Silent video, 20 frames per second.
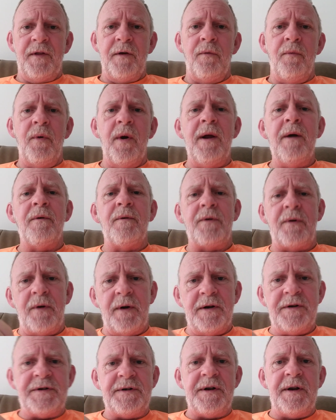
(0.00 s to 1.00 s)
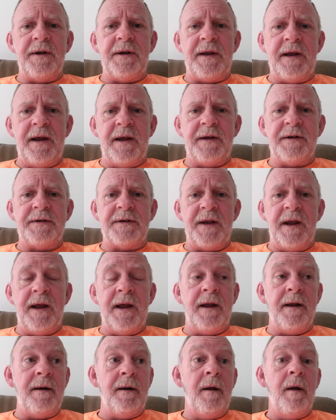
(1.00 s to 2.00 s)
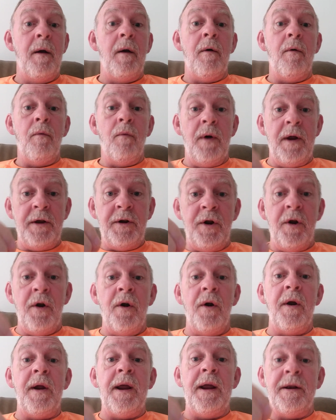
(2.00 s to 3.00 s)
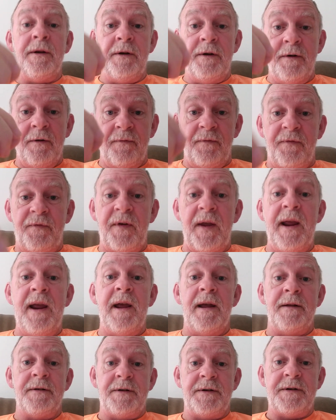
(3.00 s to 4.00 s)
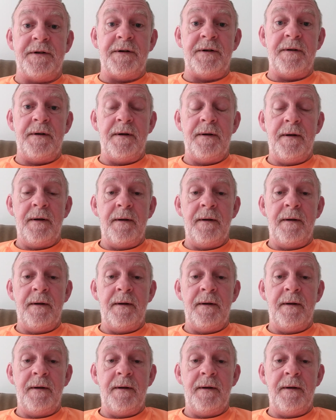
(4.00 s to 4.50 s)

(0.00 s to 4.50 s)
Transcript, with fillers: The real Christian kicks in when you're in defense